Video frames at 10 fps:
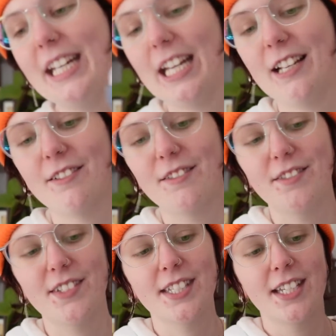
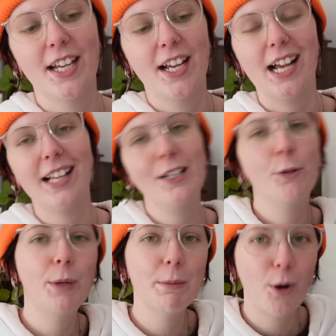gives a
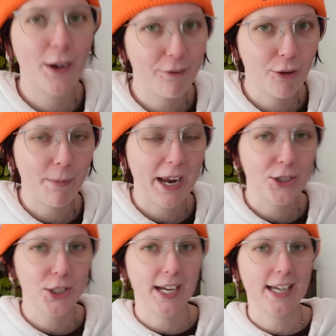little bit more
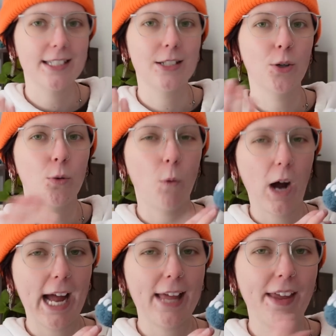information as to
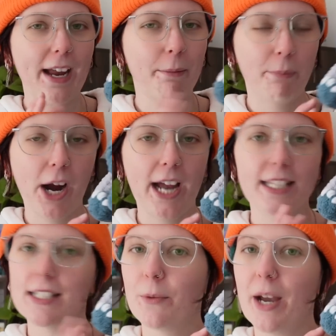why they are
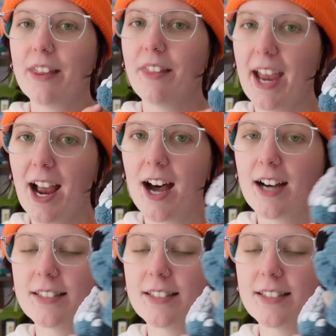priced the way that they are.